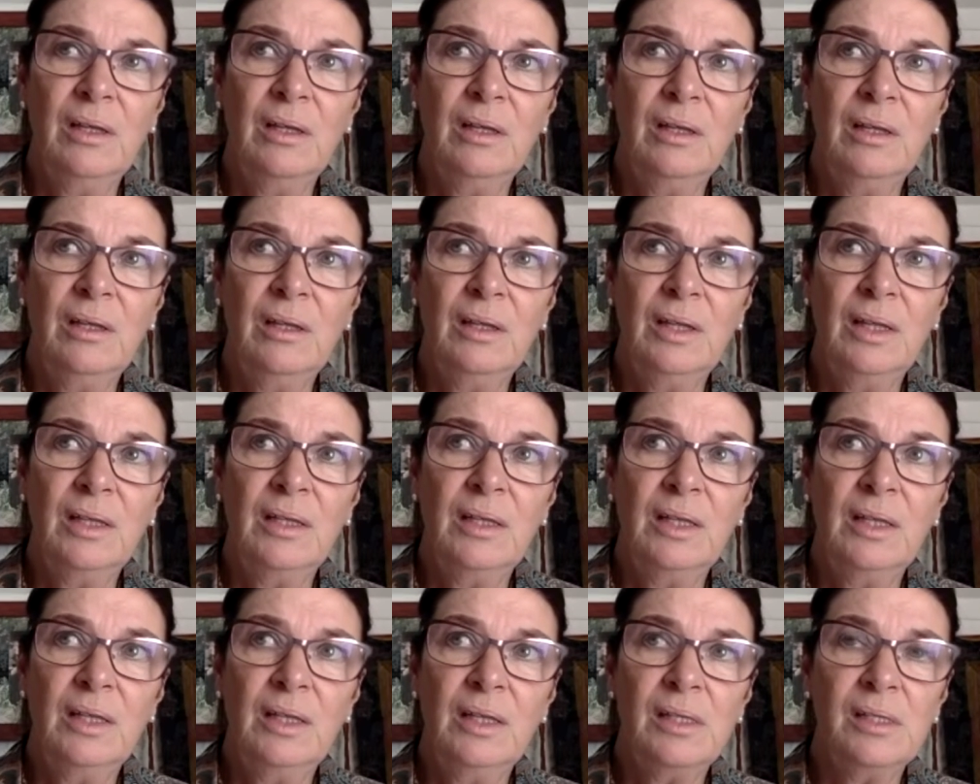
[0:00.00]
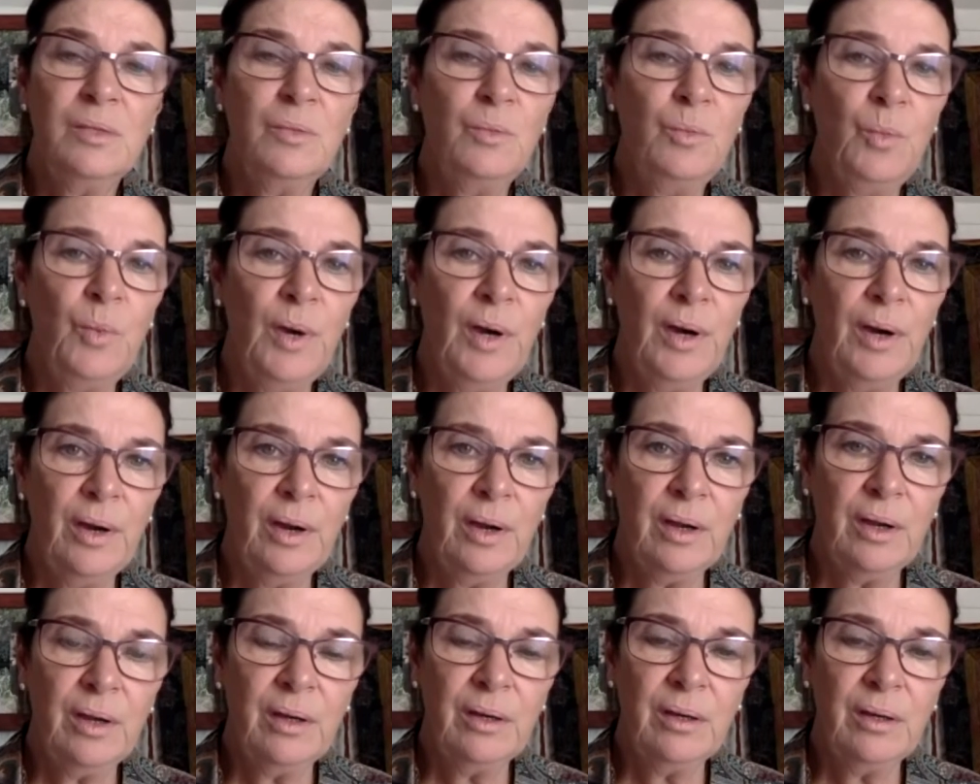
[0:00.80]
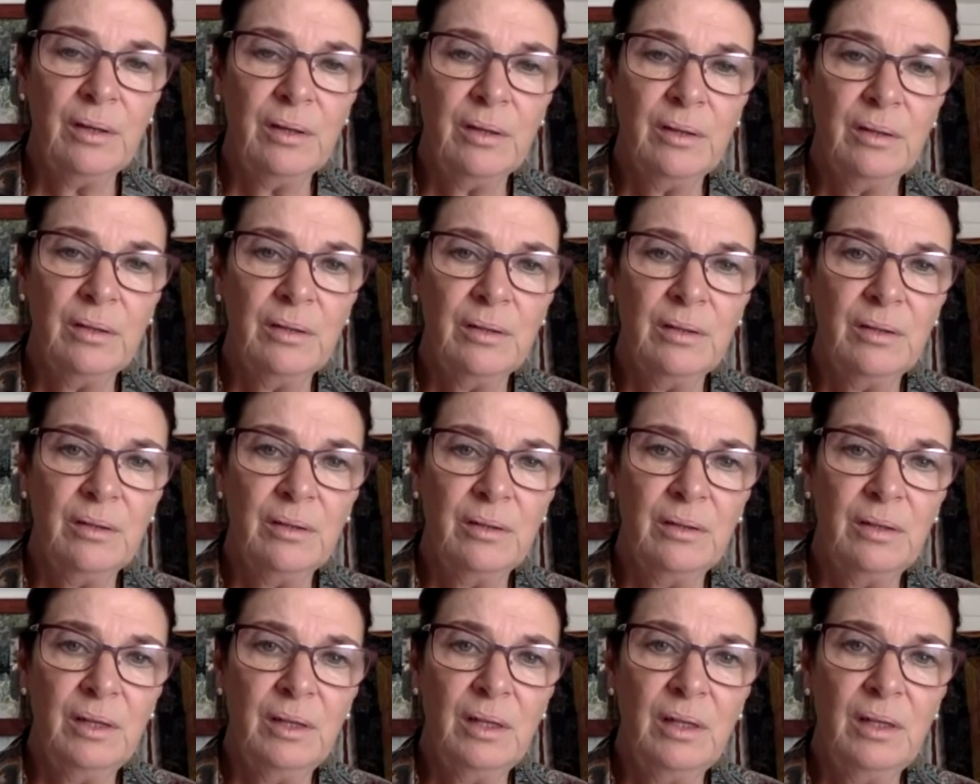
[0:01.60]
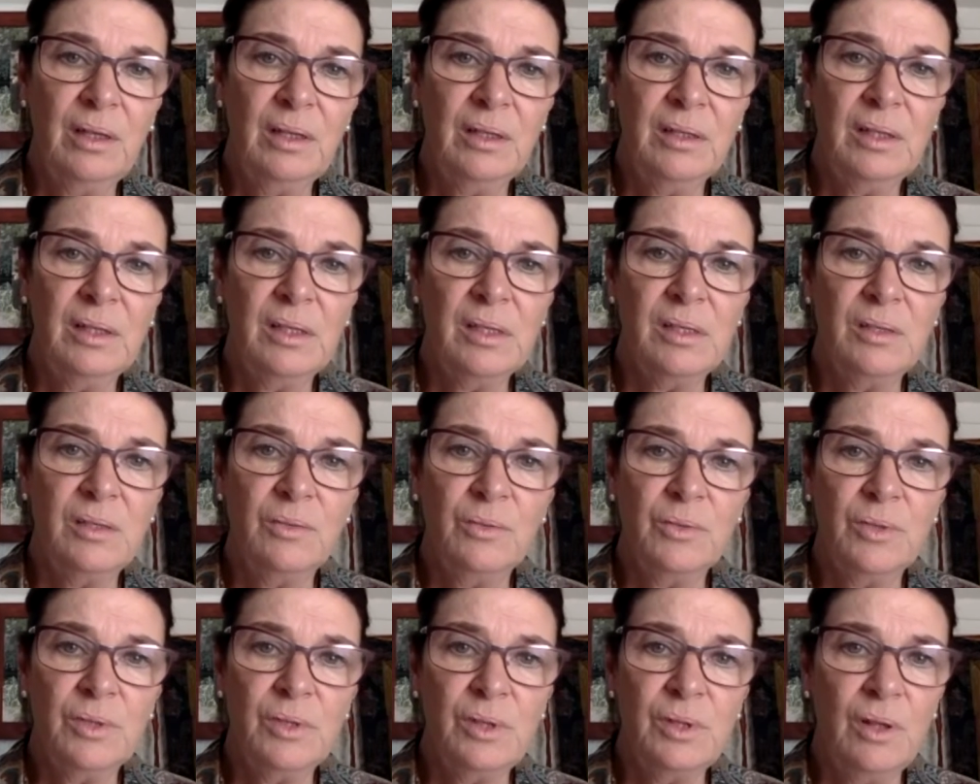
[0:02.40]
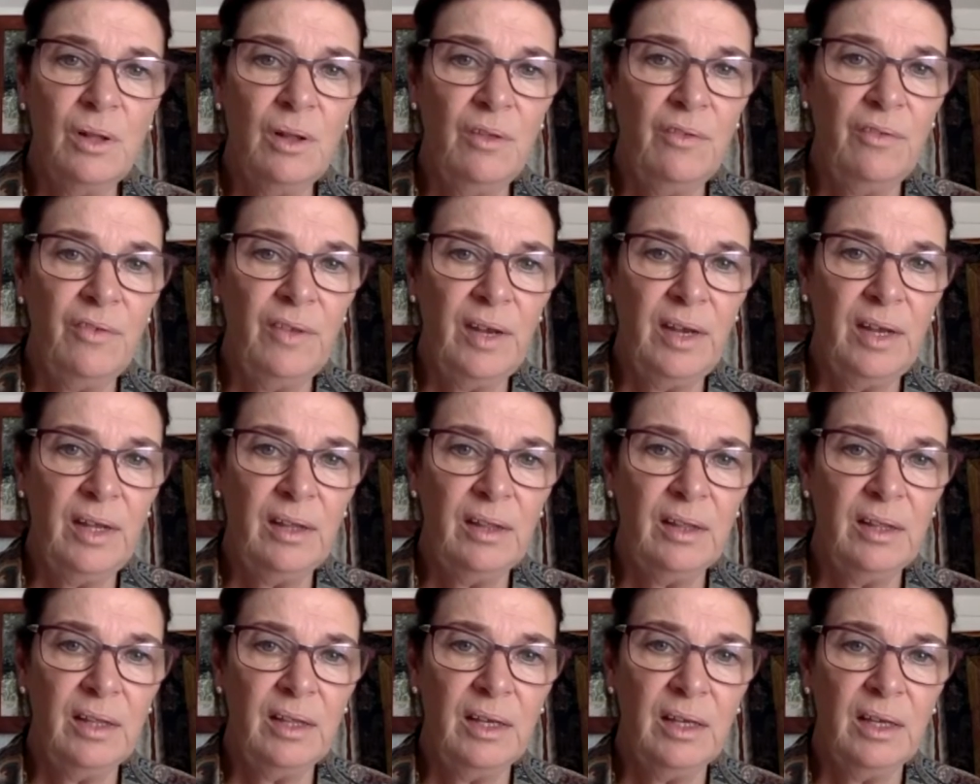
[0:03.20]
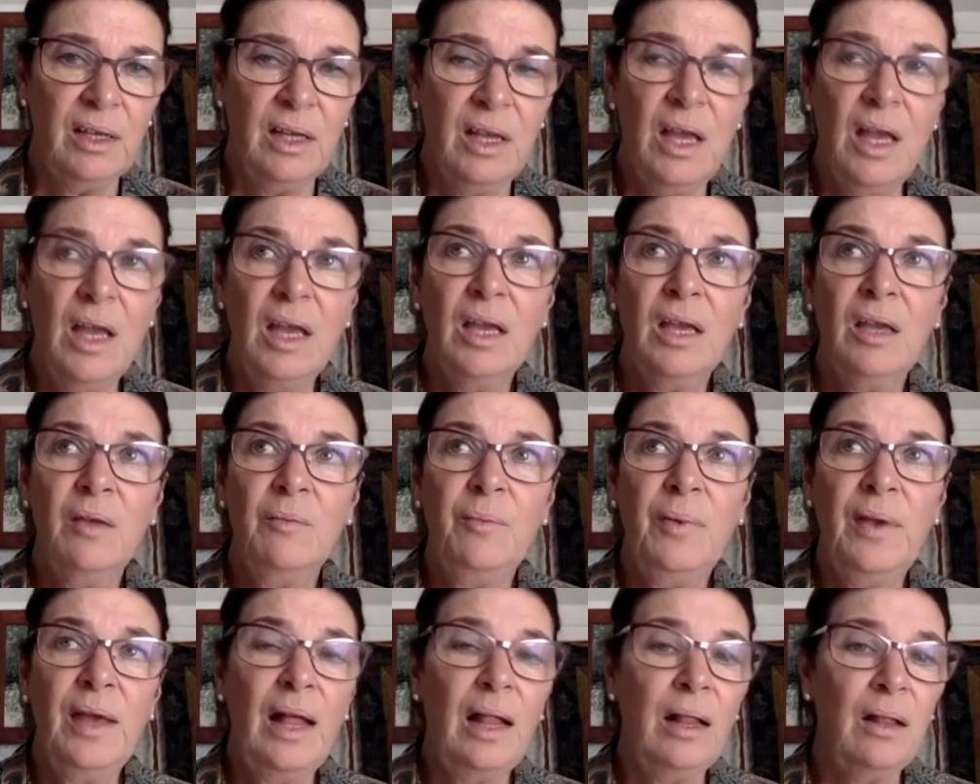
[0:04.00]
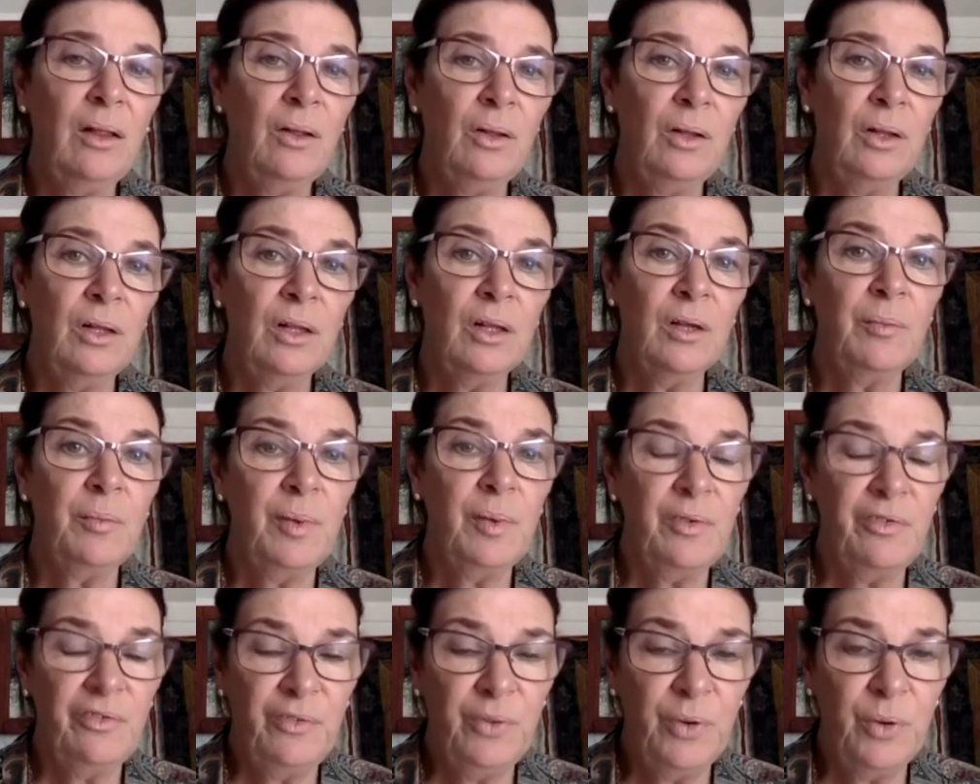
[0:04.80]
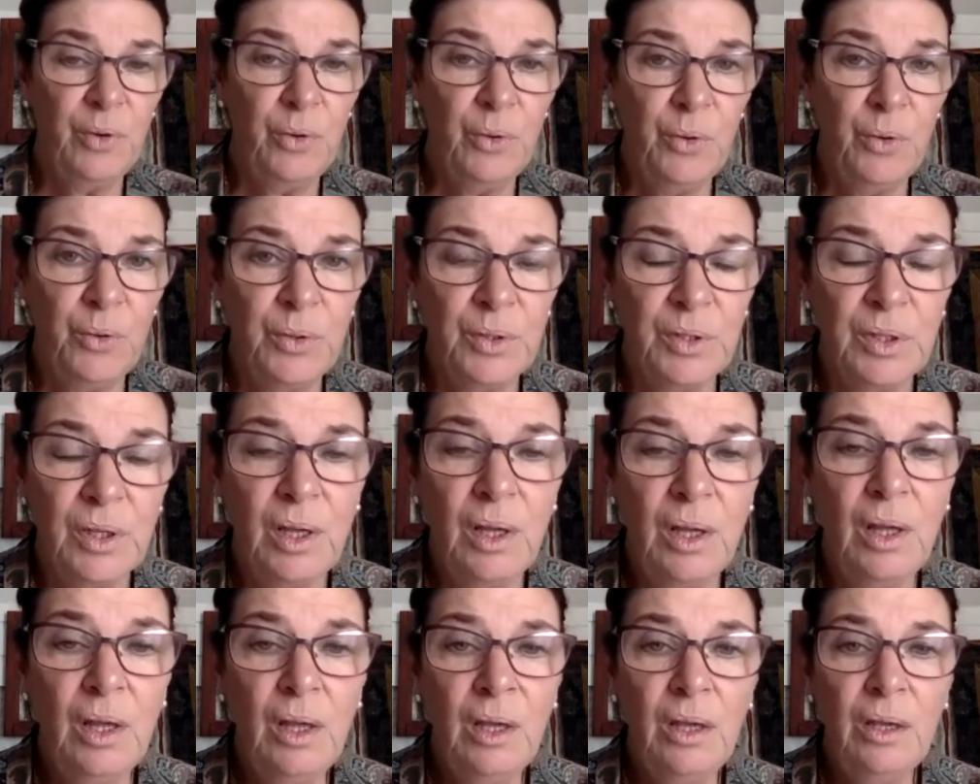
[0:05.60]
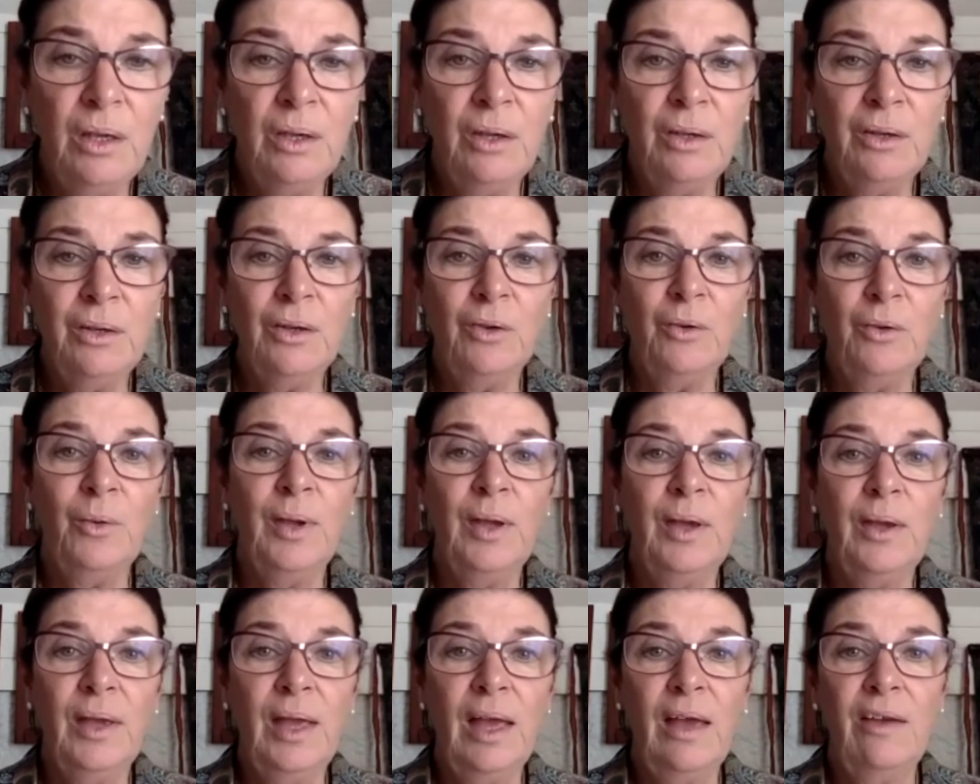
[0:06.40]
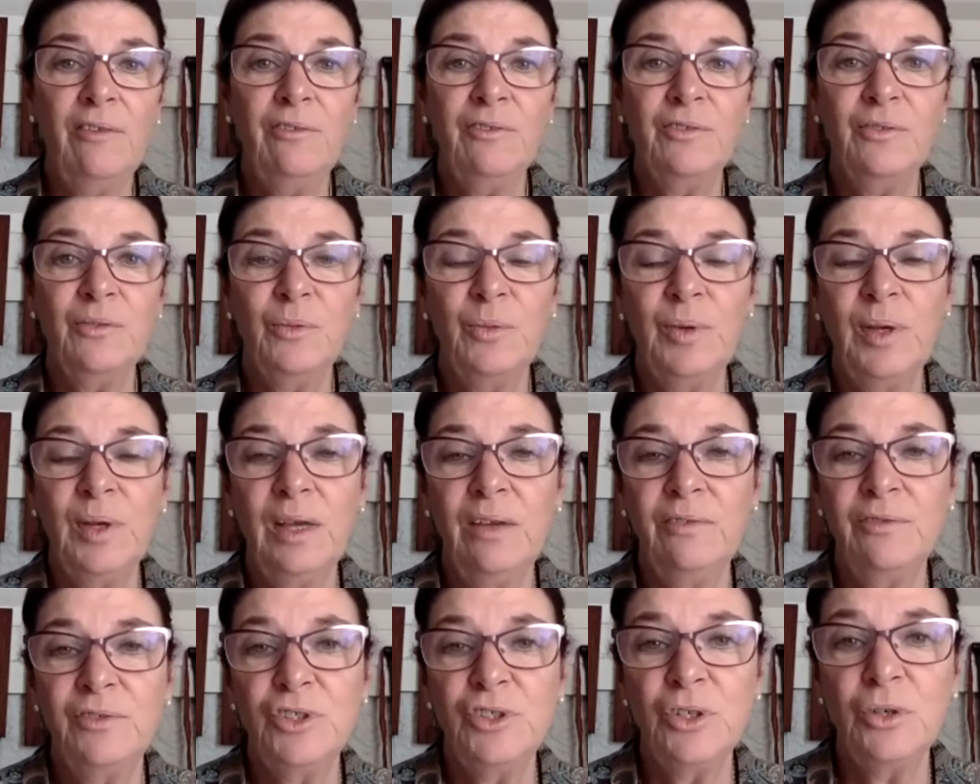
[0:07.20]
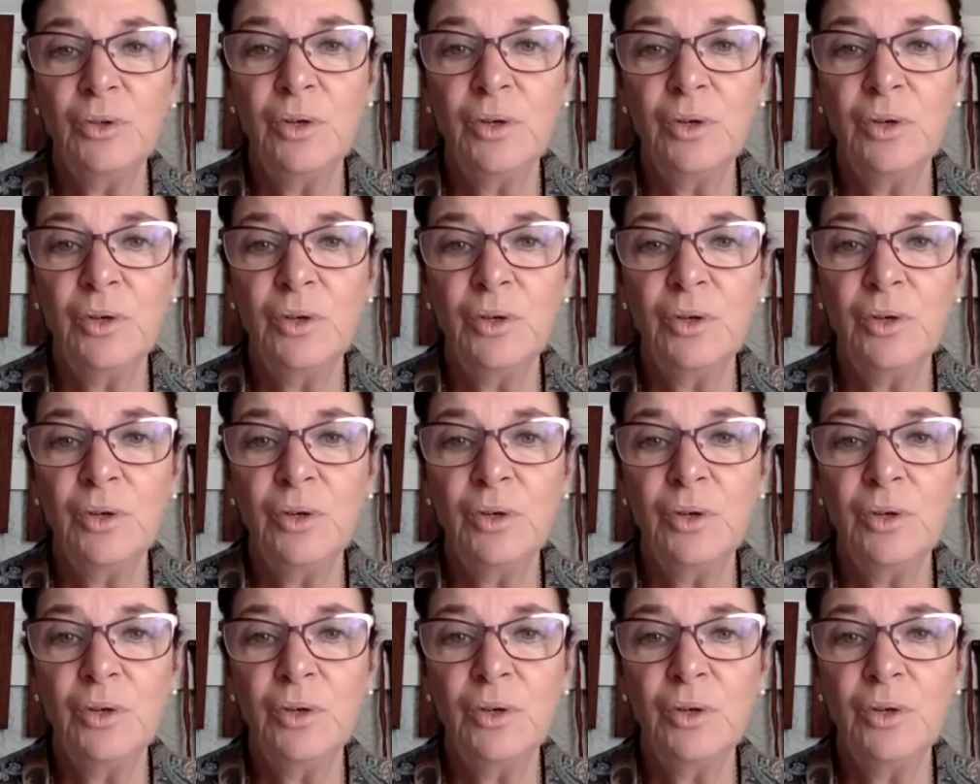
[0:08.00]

that doesn't work and that doesn't resolve anything. It can be alcohol, it can be food. You know, we have joke